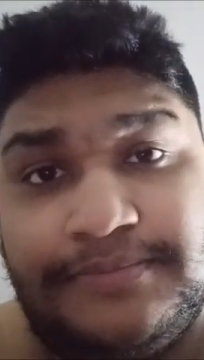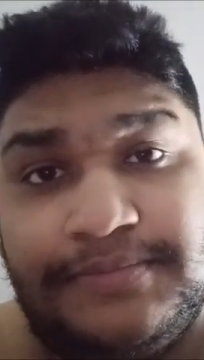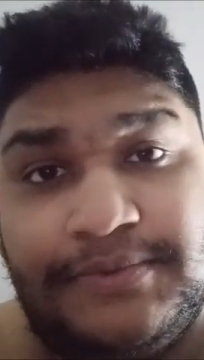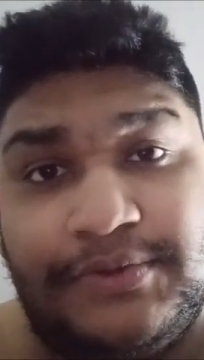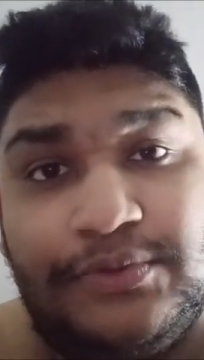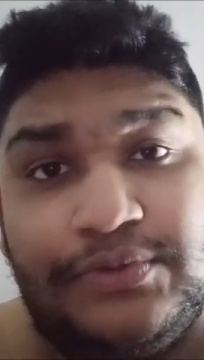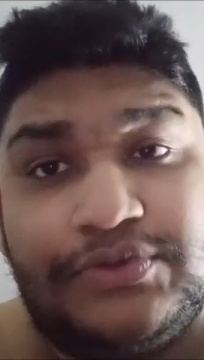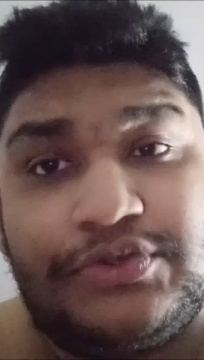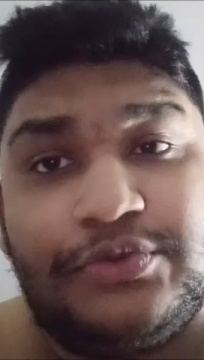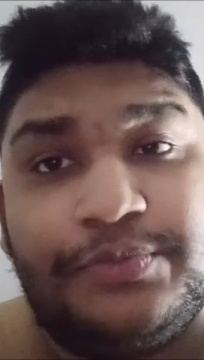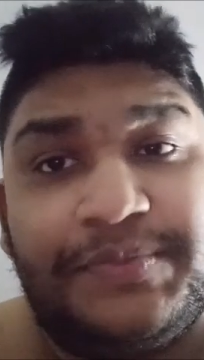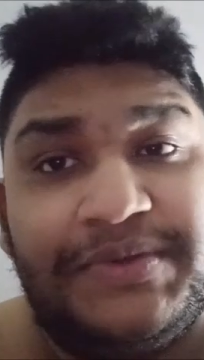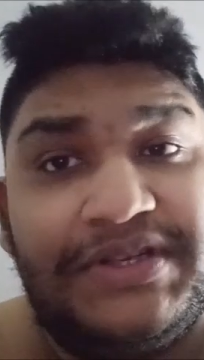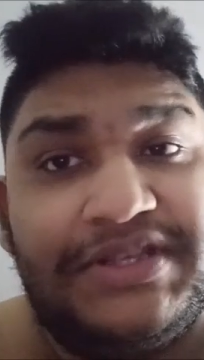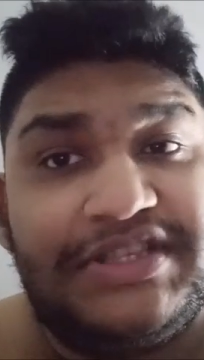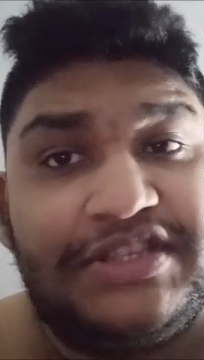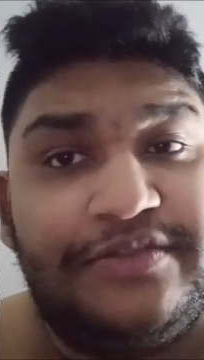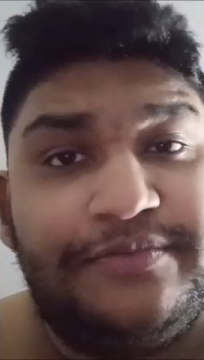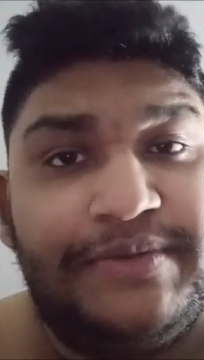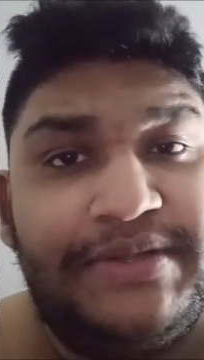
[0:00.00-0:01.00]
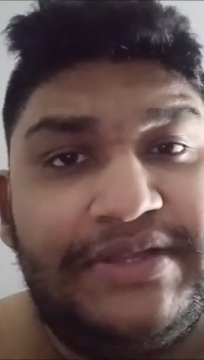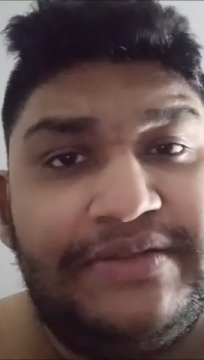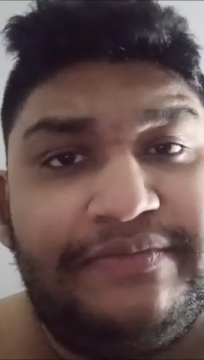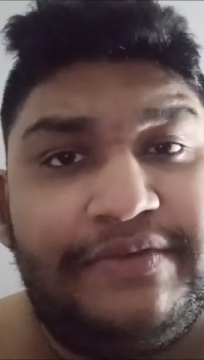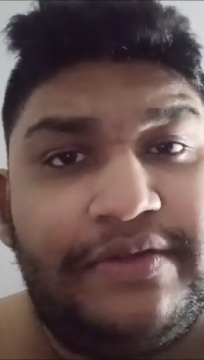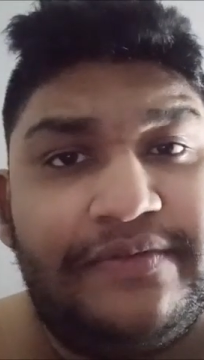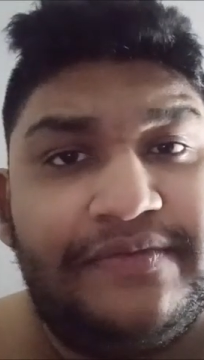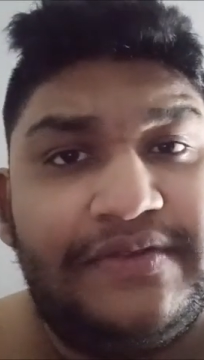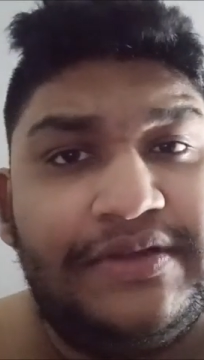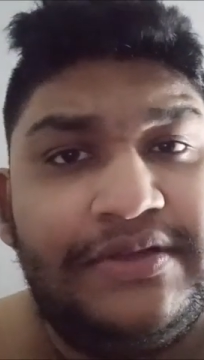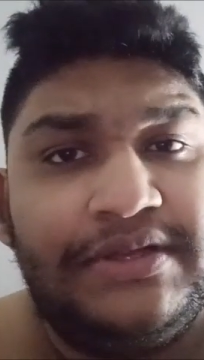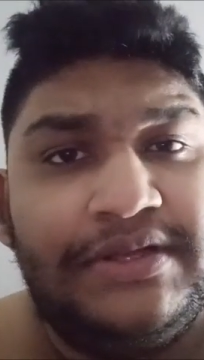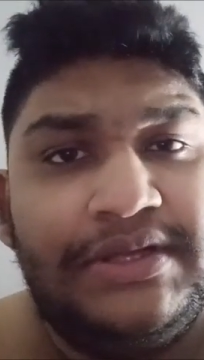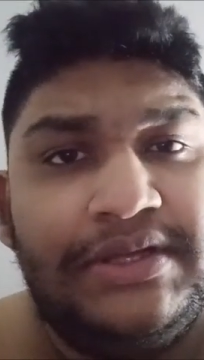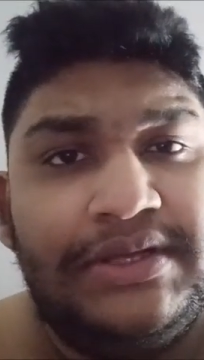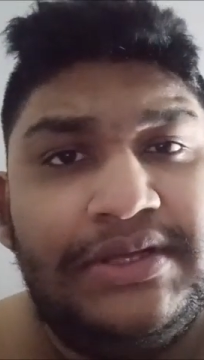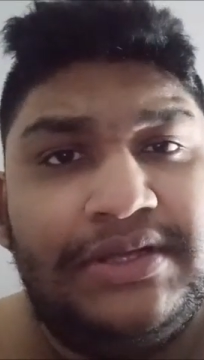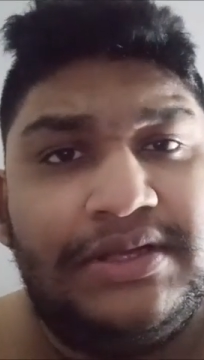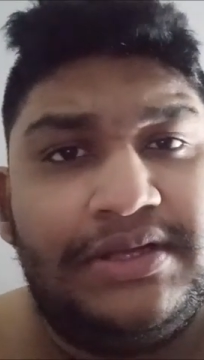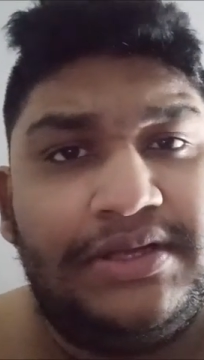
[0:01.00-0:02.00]
close to Percy when we were
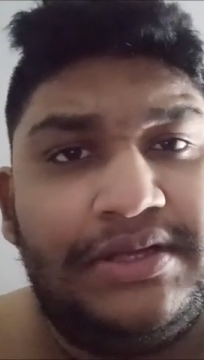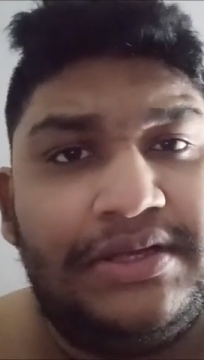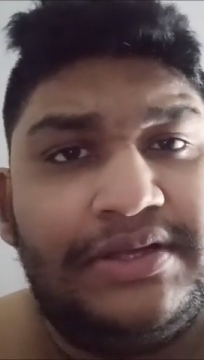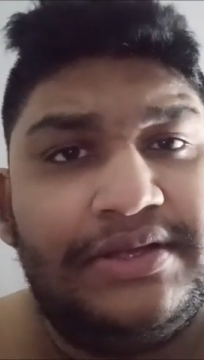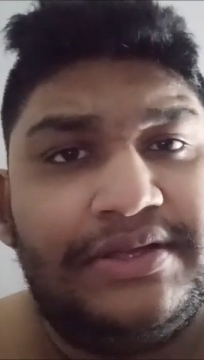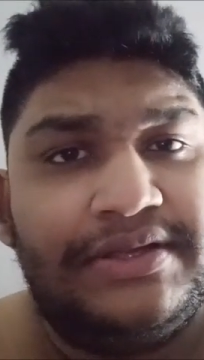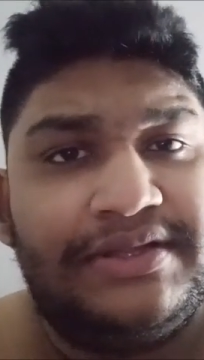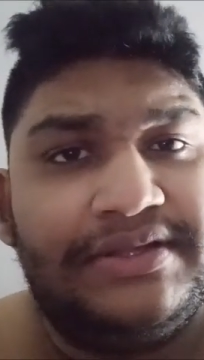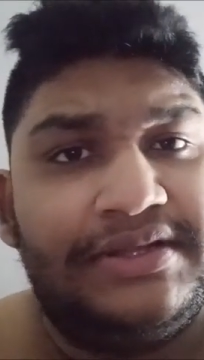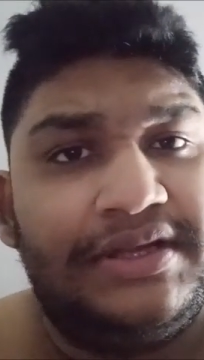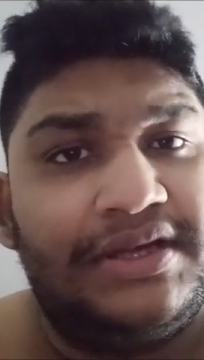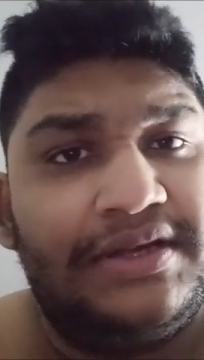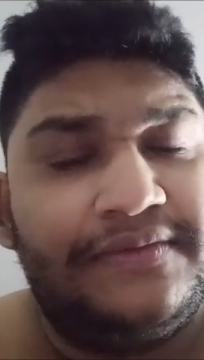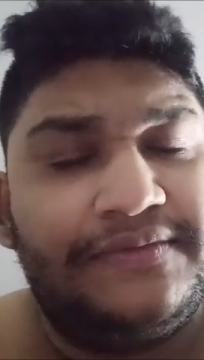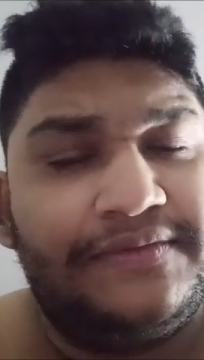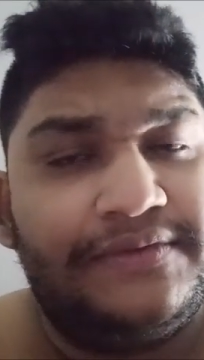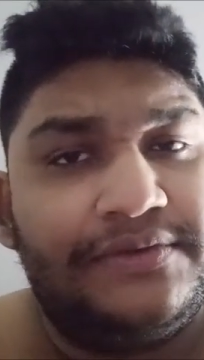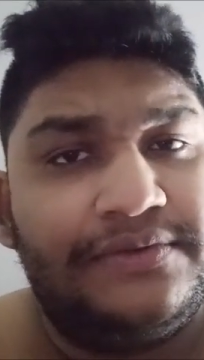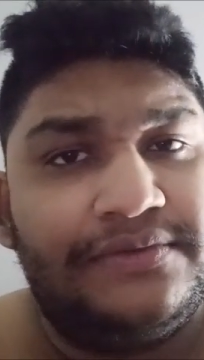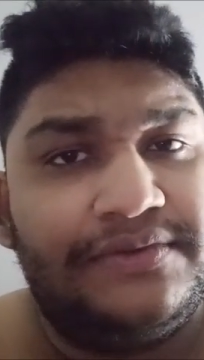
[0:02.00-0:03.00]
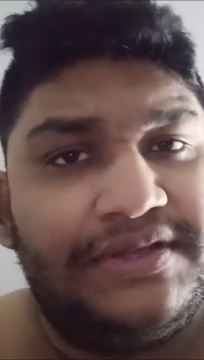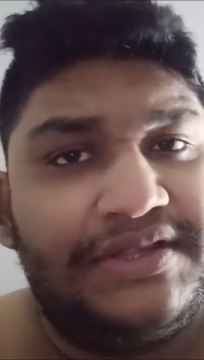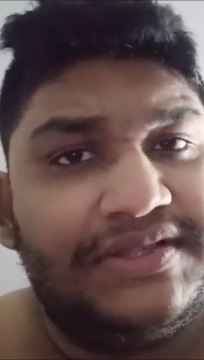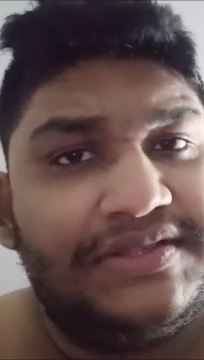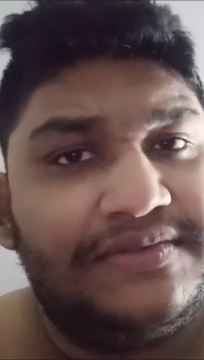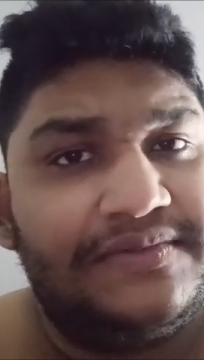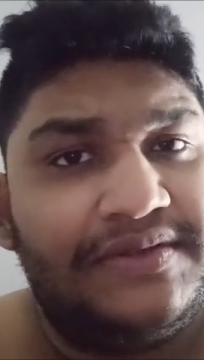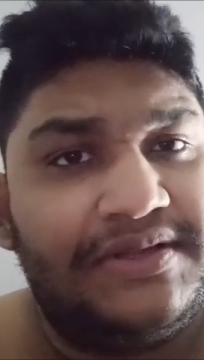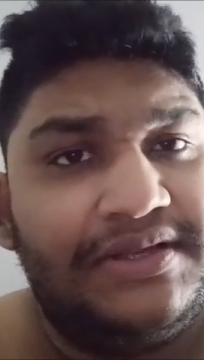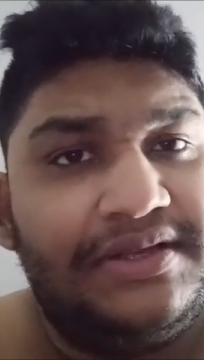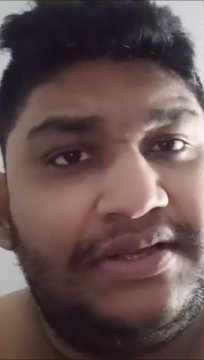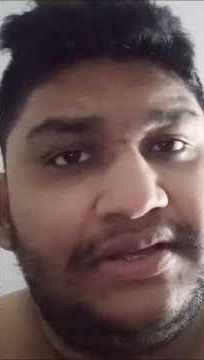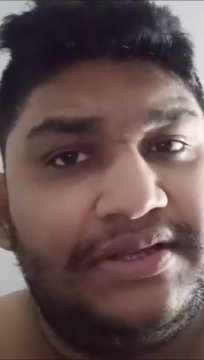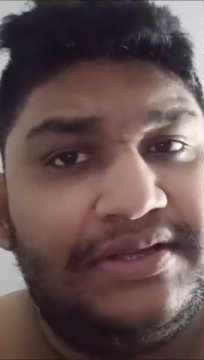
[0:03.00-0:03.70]
uh, in the afternoon as well.